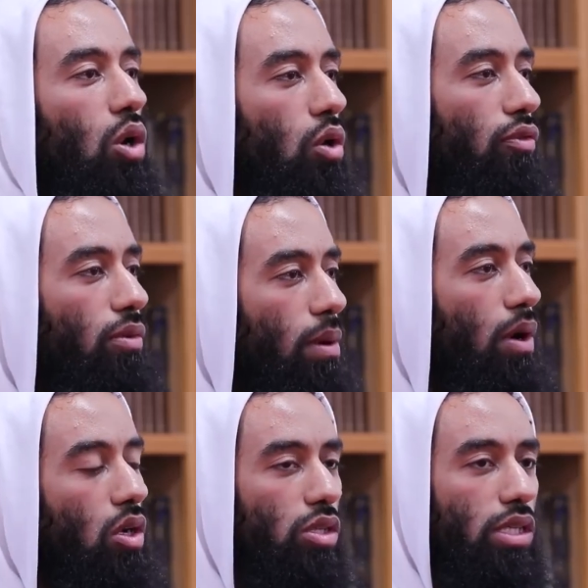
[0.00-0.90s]
Who from
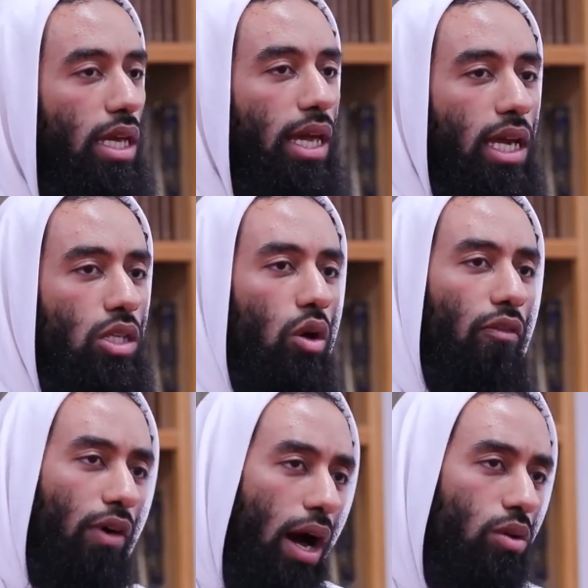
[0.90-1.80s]
amongst you is engaged or
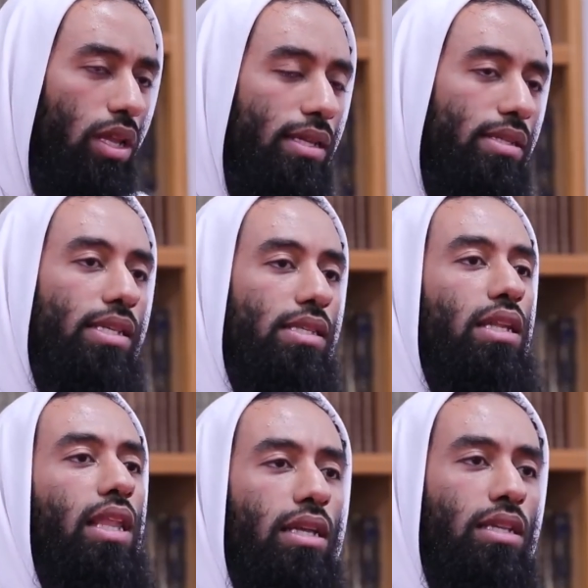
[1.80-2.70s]
found a
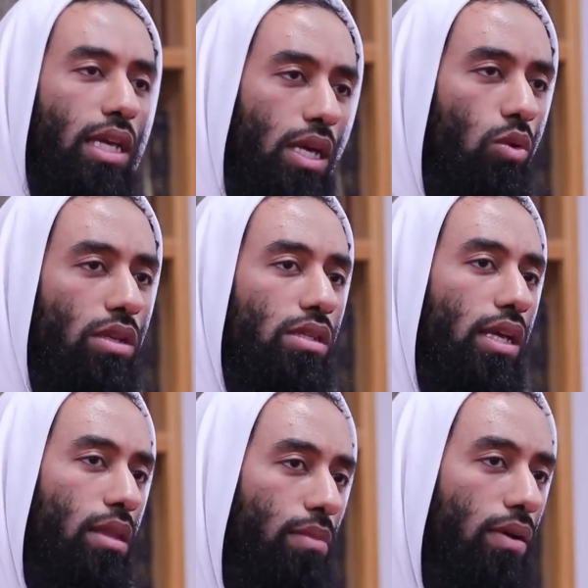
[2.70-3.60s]
sister that he wants
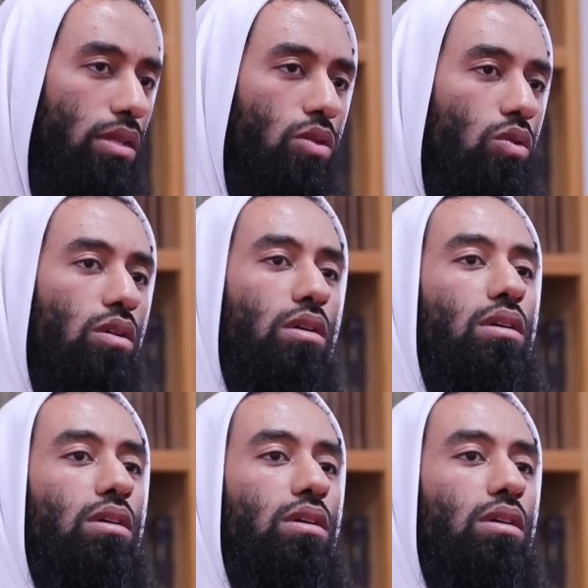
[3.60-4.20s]
to get married to?